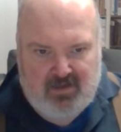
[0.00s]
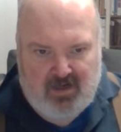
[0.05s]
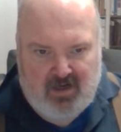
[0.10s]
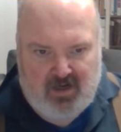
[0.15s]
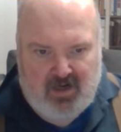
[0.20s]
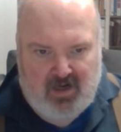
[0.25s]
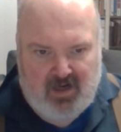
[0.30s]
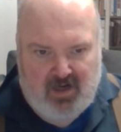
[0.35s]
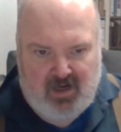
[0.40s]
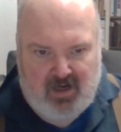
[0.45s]

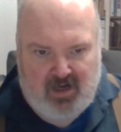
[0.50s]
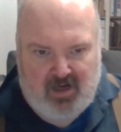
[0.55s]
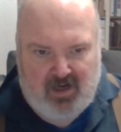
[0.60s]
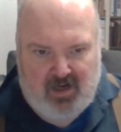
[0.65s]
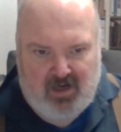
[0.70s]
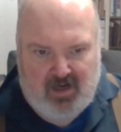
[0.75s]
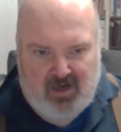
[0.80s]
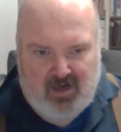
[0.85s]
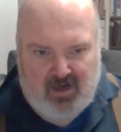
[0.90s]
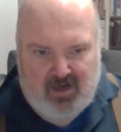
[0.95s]

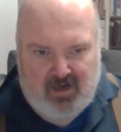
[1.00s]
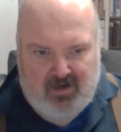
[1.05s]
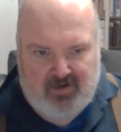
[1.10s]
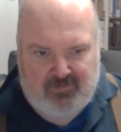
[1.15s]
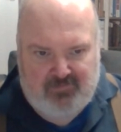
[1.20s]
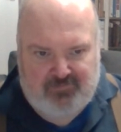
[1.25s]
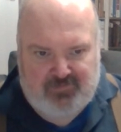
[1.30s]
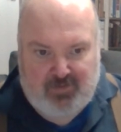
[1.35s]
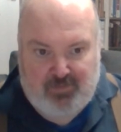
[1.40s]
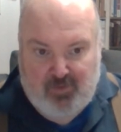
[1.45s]

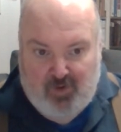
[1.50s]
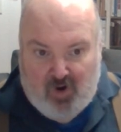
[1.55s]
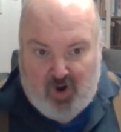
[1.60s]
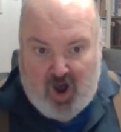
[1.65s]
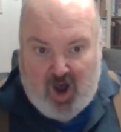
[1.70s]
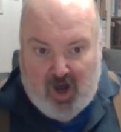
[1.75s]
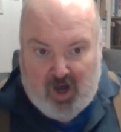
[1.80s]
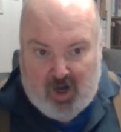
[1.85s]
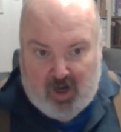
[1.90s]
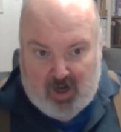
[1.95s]
from
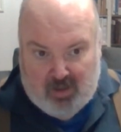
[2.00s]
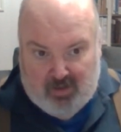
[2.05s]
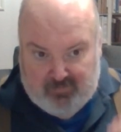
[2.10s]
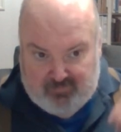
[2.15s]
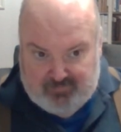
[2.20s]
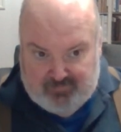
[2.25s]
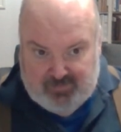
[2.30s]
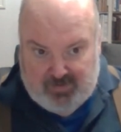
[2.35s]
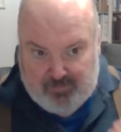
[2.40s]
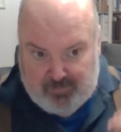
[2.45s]
all
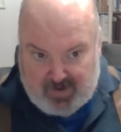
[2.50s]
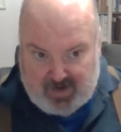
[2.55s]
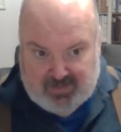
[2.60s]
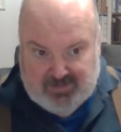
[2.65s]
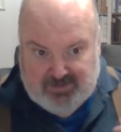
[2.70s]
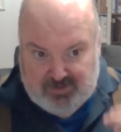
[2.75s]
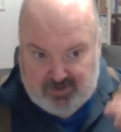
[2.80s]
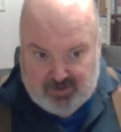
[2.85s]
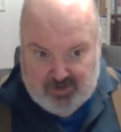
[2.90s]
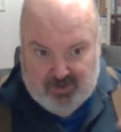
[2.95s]
of them by
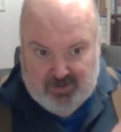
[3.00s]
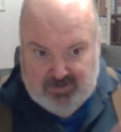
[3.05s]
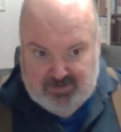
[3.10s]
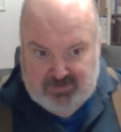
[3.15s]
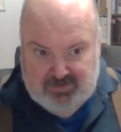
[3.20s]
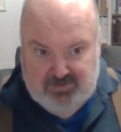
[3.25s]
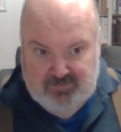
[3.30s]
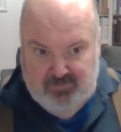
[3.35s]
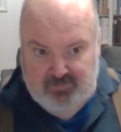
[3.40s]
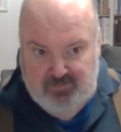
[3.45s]

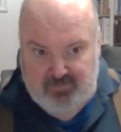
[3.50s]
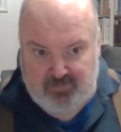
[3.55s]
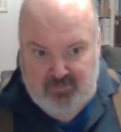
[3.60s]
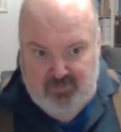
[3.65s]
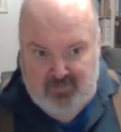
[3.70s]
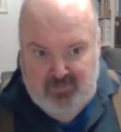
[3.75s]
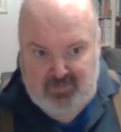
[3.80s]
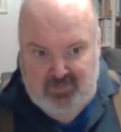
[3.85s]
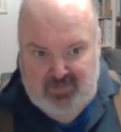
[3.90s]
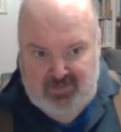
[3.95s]
turns.
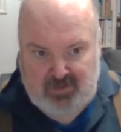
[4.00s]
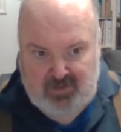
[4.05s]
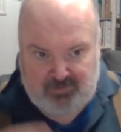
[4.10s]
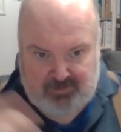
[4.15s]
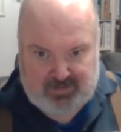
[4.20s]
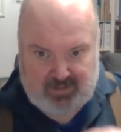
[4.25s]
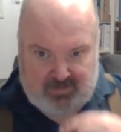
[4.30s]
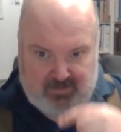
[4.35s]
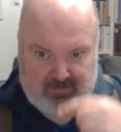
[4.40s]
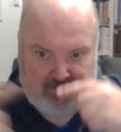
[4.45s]

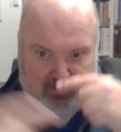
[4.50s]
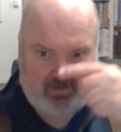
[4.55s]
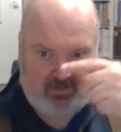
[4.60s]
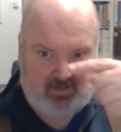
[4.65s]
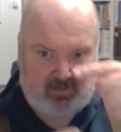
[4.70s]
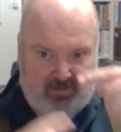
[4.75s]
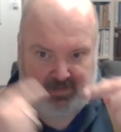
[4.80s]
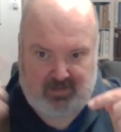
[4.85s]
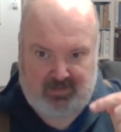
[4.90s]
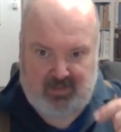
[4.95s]
Whoever
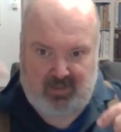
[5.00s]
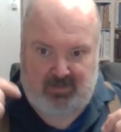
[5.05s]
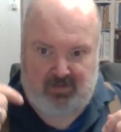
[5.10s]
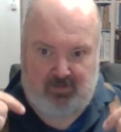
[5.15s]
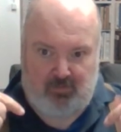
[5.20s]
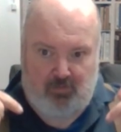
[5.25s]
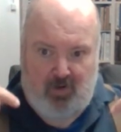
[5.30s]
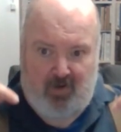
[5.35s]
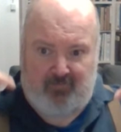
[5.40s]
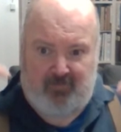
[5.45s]

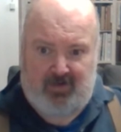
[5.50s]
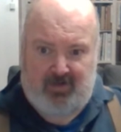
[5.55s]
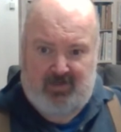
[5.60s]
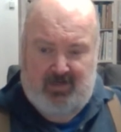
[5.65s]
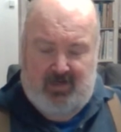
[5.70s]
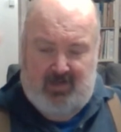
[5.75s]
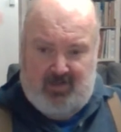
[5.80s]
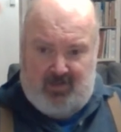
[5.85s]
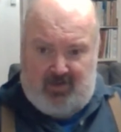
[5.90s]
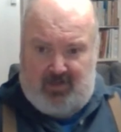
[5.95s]

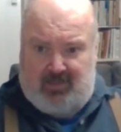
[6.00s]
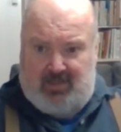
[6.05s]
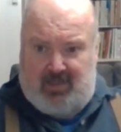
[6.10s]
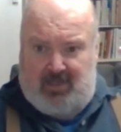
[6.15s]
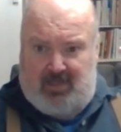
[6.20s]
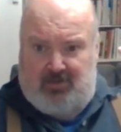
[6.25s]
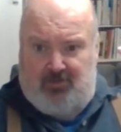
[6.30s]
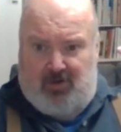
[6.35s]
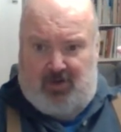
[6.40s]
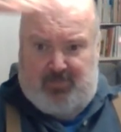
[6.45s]
they
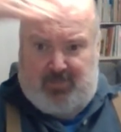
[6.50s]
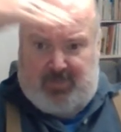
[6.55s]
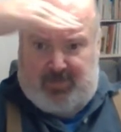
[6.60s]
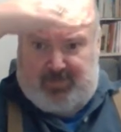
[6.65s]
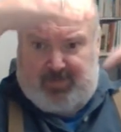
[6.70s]
do it, but